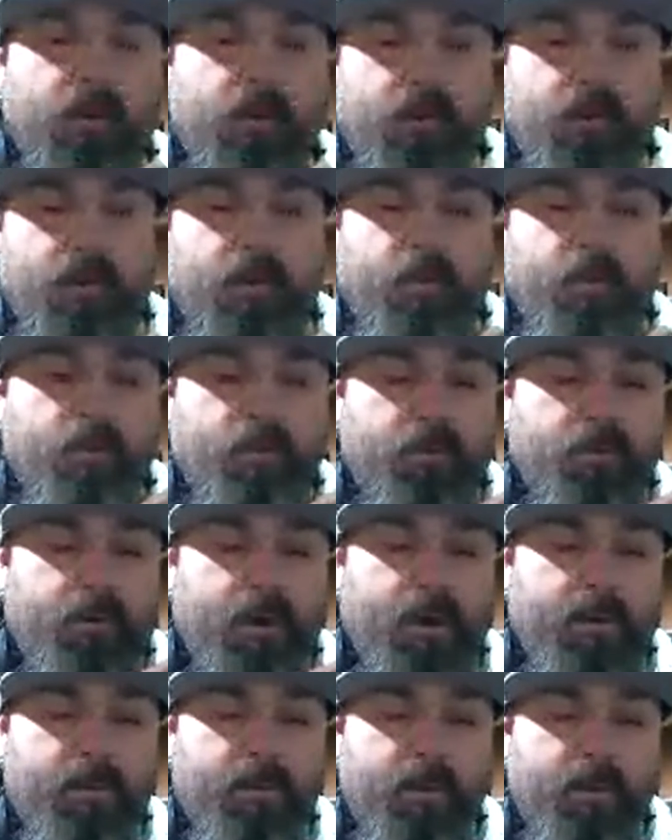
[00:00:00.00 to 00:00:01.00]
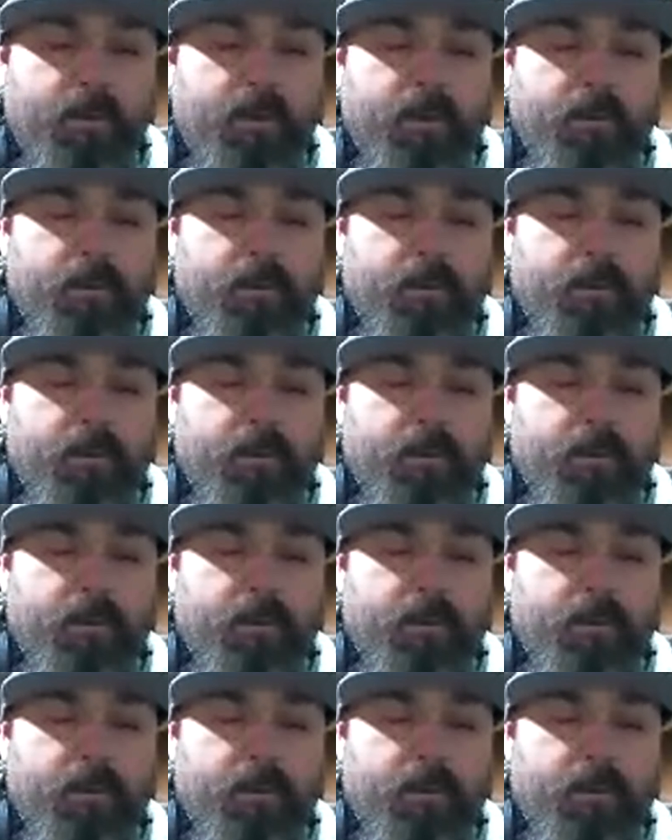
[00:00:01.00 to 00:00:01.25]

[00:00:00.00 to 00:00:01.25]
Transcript: double strap that went